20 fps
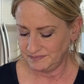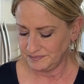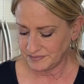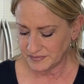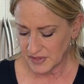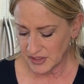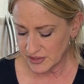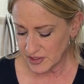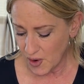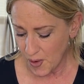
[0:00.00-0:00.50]

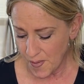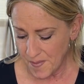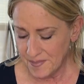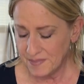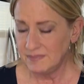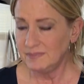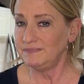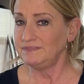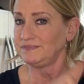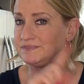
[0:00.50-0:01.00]
So
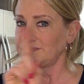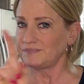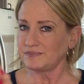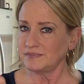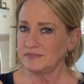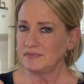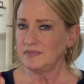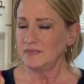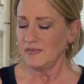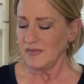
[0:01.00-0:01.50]

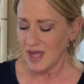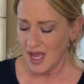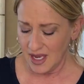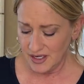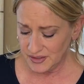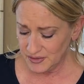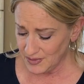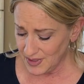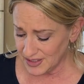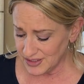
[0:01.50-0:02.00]
I
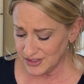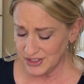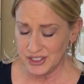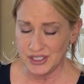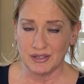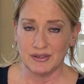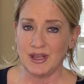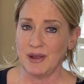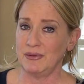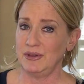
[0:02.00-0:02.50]
just wanted to
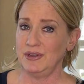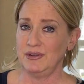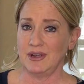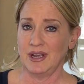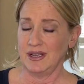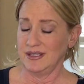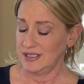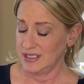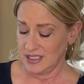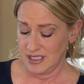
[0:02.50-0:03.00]
share that with you
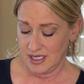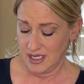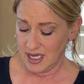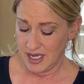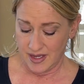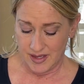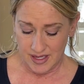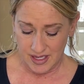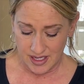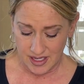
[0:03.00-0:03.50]
guys.
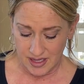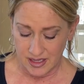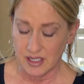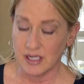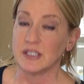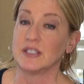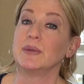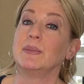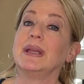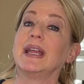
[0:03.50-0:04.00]
It
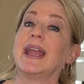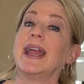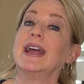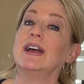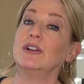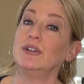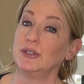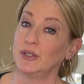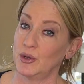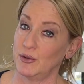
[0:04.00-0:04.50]
was a big
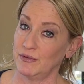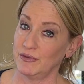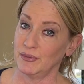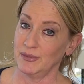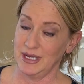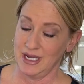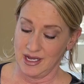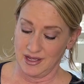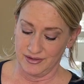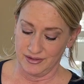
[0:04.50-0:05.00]
hell no for
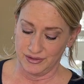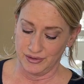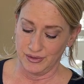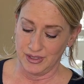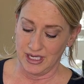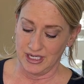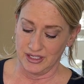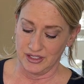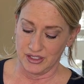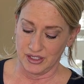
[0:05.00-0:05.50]
me on the
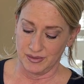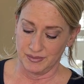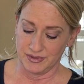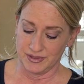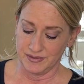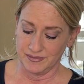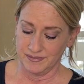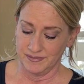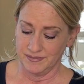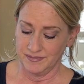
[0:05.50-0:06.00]
zucchini
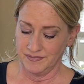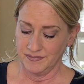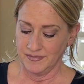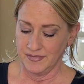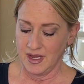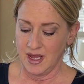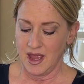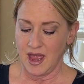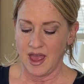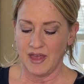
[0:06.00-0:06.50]
chips.
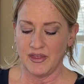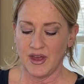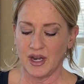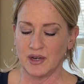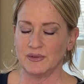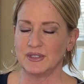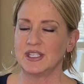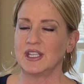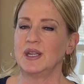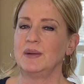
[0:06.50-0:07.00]
I thought it
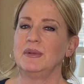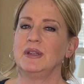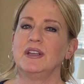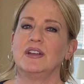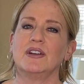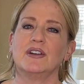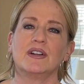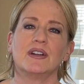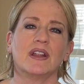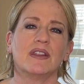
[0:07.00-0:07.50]
was gonna be
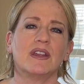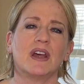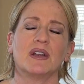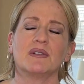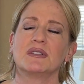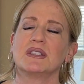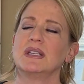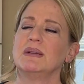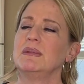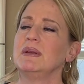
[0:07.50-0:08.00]
good. I thought it
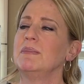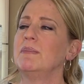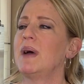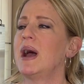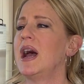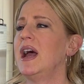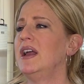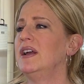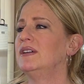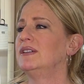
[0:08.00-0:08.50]
was gonna be
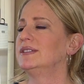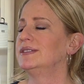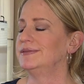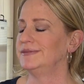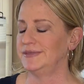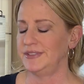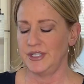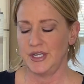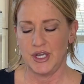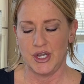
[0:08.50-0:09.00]
mild.
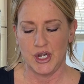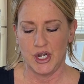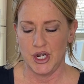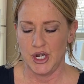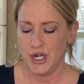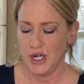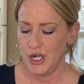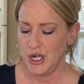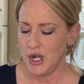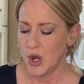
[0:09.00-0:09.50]

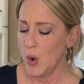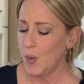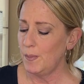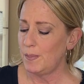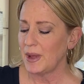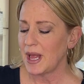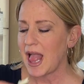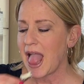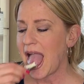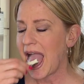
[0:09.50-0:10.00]

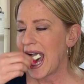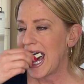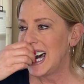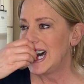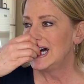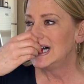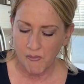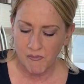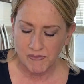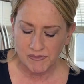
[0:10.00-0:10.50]
Nope.
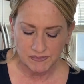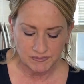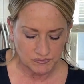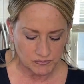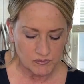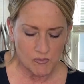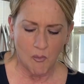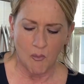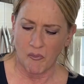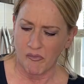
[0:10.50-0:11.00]

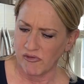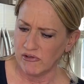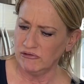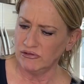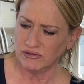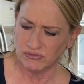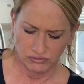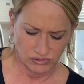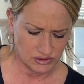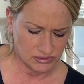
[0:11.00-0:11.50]
Those
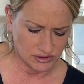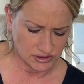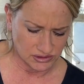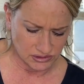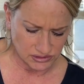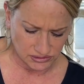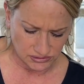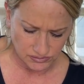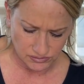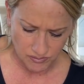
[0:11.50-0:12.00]
are really
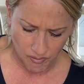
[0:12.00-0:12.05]
good.